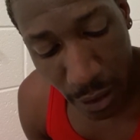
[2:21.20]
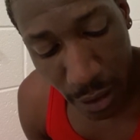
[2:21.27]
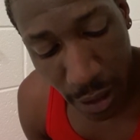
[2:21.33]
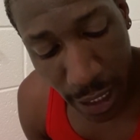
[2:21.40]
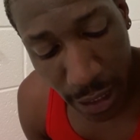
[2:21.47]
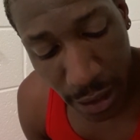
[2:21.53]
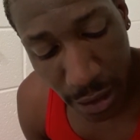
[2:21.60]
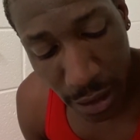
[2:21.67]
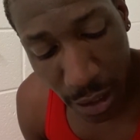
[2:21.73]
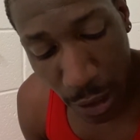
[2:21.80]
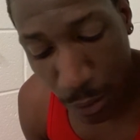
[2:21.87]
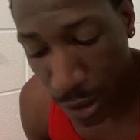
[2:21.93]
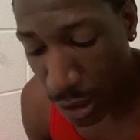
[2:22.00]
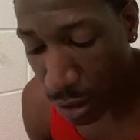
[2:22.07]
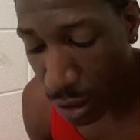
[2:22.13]
Yes, it
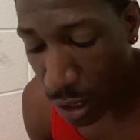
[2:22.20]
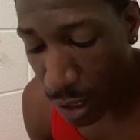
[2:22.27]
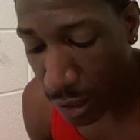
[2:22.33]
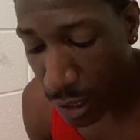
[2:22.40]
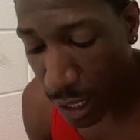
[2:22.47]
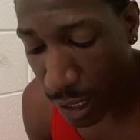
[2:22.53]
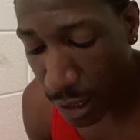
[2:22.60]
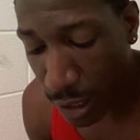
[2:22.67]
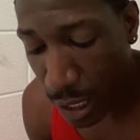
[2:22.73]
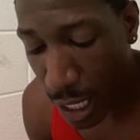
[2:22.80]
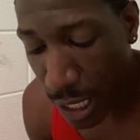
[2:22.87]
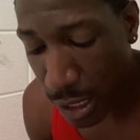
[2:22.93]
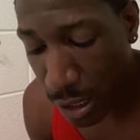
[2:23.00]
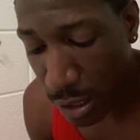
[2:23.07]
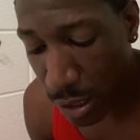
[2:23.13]
was a good thing that
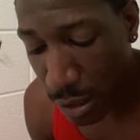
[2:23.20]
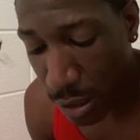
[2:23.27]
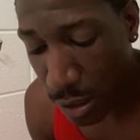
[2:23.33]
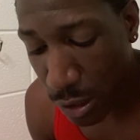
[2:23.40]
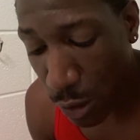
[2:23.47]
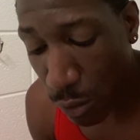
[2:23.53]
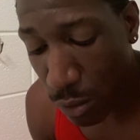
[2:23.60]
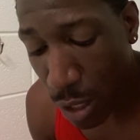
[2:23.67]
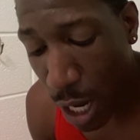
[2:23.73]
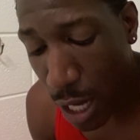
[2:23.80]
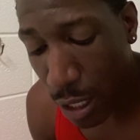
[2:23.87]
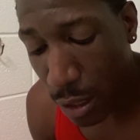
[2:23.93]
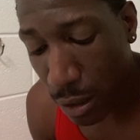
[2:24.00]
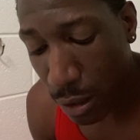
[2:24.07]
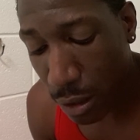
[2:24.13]
I'm so
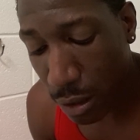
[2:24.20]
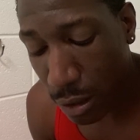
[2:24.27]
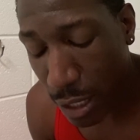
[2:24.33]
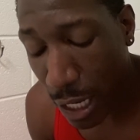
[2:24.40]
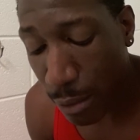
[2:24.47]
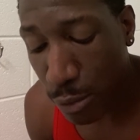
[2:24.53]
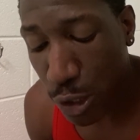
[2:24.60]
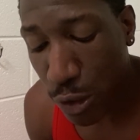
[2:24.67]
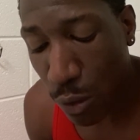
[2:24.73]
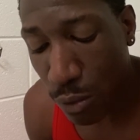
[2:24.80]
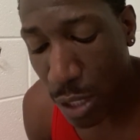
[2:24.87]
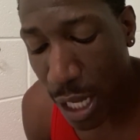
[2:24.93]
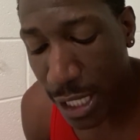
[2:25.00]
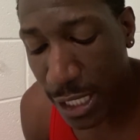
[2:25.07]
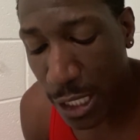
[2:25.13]

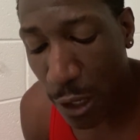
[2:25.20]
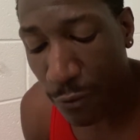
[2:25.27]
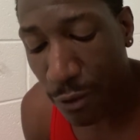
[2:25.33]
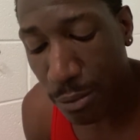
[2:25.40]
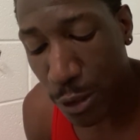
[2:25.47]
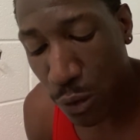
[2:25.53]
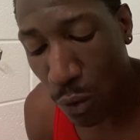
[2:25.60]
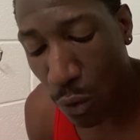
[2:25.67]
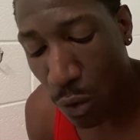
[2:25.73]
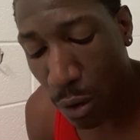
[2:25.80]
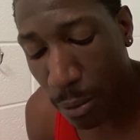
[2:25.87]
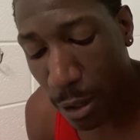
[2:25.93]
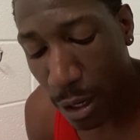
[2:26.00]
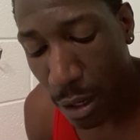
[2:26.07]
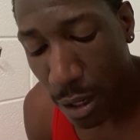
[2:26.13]
not
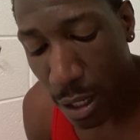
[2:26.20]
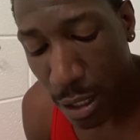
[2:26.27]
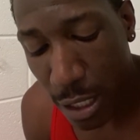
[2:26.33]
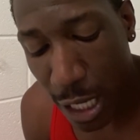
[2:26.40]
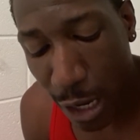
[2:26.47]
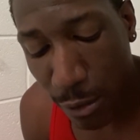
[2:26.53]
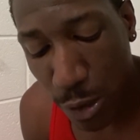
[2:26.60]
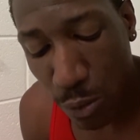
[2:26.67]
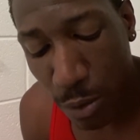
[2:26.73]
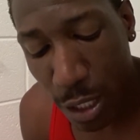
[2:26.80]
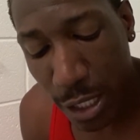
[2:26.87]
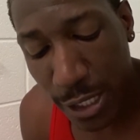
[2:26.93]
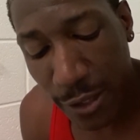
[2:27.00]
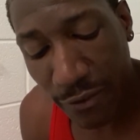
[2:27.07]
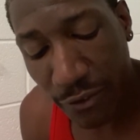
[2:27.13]
self-absorbed that I was
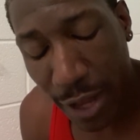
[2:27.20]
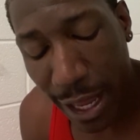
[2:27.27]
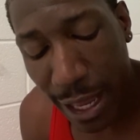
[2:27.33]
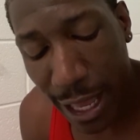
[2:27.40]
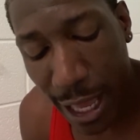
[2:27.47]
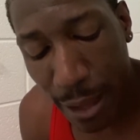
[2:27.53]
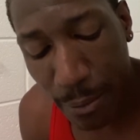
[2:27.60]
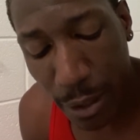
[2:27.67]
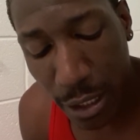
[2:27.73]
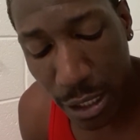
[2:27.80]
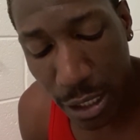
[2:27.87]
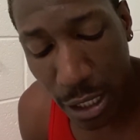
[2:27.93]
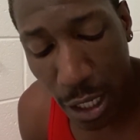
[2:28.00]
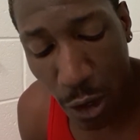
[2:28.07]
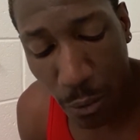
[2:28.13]
willing to find
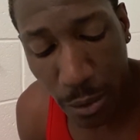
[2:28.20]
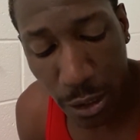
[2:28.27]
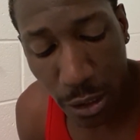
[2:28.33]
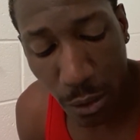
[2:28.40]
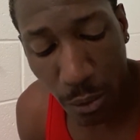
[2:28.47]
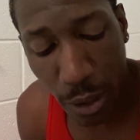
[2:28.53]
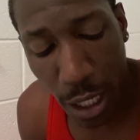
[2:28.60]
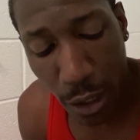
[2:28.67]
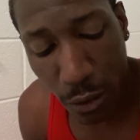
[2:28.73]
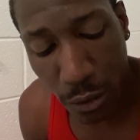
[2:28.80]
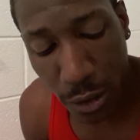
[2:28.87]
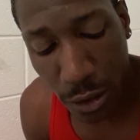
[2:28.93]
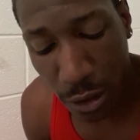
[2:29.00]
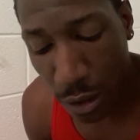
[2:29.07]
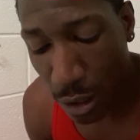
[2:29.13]
happiness in helping someone
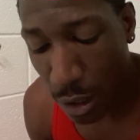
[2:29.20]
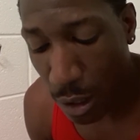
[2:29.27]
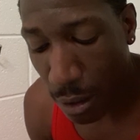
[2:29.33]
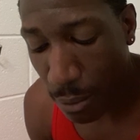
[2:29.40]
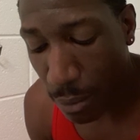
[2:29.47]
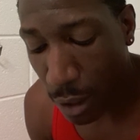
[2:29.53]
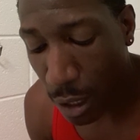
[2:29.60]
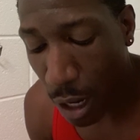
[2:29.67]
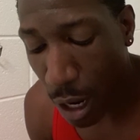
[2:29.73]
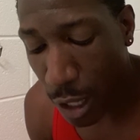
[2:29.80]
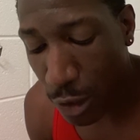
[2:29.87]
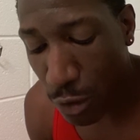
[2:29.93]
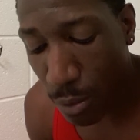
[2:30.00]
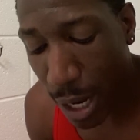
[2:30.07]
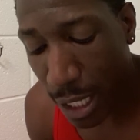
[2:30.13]
else, but God
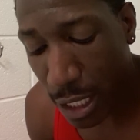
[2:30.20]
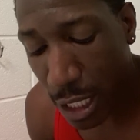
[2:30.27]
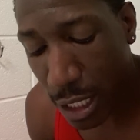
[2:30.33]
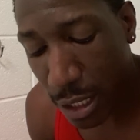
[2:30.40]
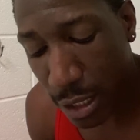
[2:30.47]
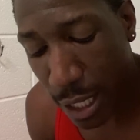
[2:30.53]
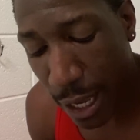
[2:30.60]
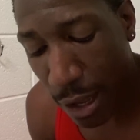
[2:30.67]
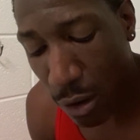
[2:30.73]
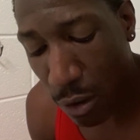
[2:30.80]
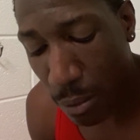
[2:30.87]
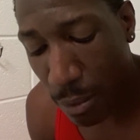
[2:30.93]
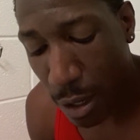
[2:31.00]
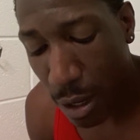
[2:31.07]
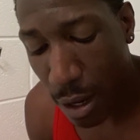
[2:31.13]
knew I needed the help,
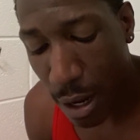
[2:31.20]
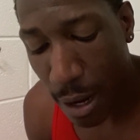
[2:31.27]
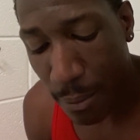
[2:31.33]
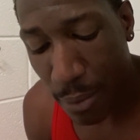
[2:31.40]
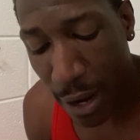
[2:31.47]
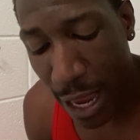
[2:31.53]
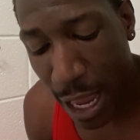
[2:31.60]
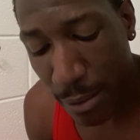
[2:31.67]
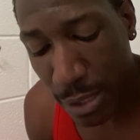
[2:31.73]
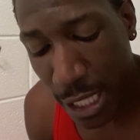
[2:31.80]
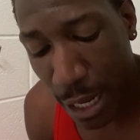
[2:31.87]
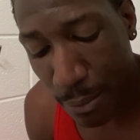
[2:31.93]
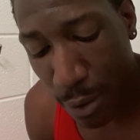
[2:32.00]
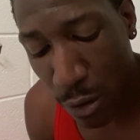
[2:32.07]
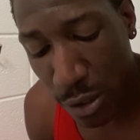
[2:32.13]
and perhaps
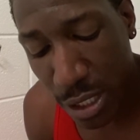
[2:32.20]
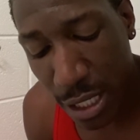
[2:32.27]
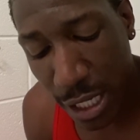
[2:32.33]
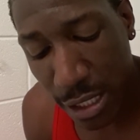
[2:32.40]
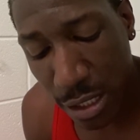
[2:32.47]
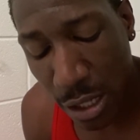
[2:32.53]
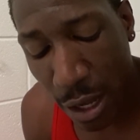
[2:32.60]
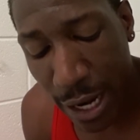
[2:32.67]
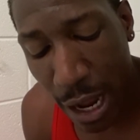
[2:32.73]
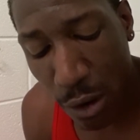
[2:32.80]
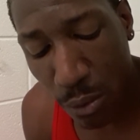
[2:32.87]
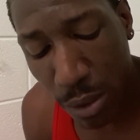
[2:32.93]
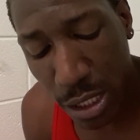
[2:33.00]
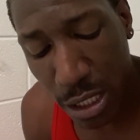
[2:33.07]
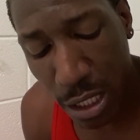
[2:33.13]
that person I sought out
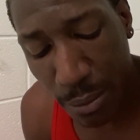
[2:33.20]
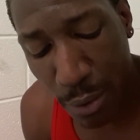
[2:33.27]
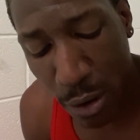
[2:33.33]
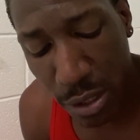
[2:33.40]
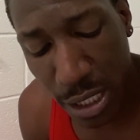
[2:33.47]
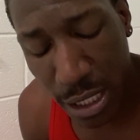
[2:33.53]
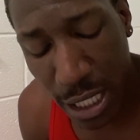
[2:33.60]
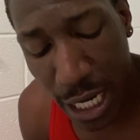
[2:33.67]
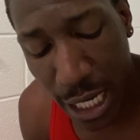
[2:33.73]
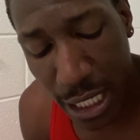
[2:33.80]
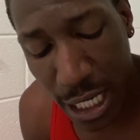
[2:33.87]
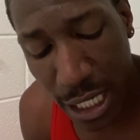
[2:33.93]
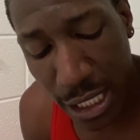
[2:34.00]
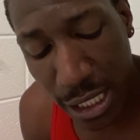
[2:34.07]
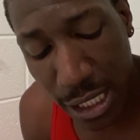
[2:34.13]
wasn't the person that I
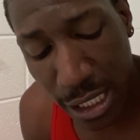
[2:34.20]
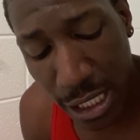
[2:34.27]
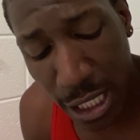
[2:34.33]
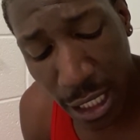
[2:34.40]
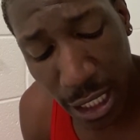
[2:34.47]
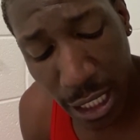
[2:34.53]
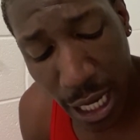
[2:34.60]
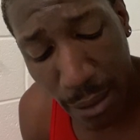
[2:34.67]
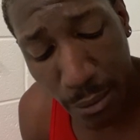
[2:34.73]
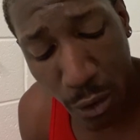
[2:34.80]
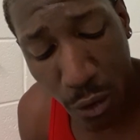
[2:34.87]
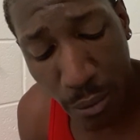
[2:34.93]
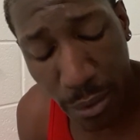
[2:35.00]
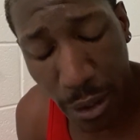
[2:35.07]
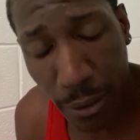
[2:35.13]
needed to seek in that
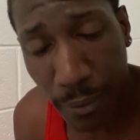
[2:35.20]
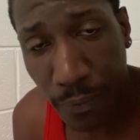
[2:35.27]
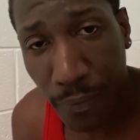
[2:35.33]
moment.